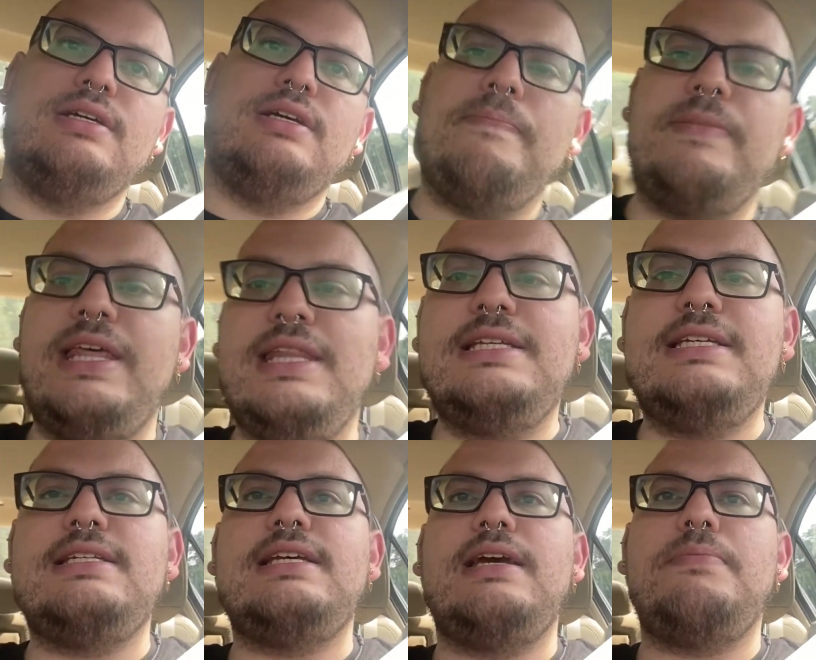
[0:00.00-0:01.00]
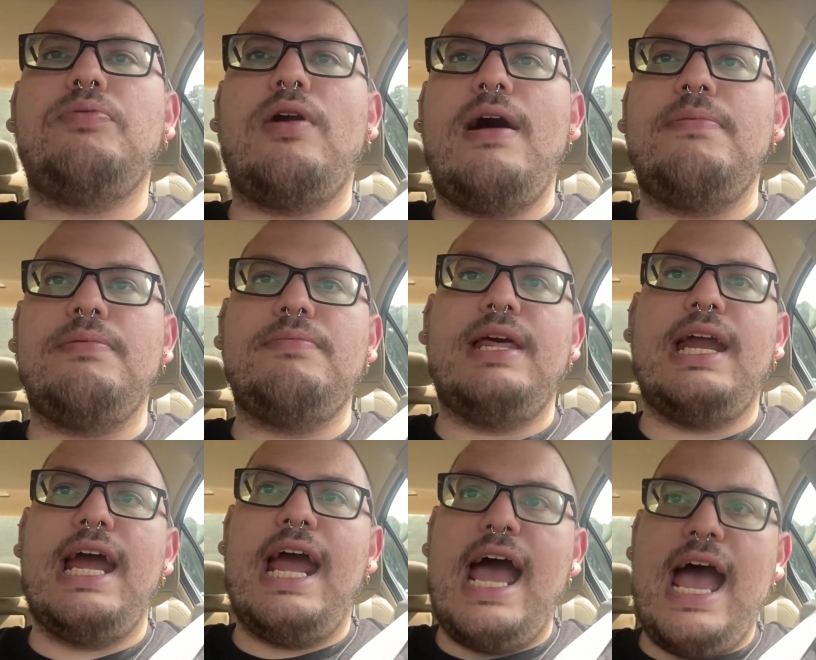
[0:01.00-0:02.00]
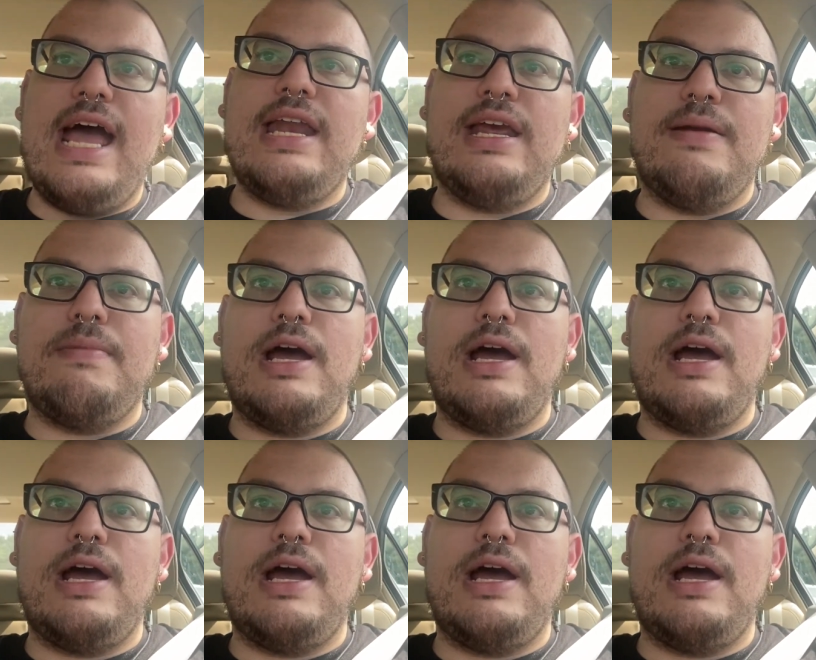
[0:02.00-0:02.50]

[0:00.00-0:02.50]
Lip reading: And this is a problem that I had in my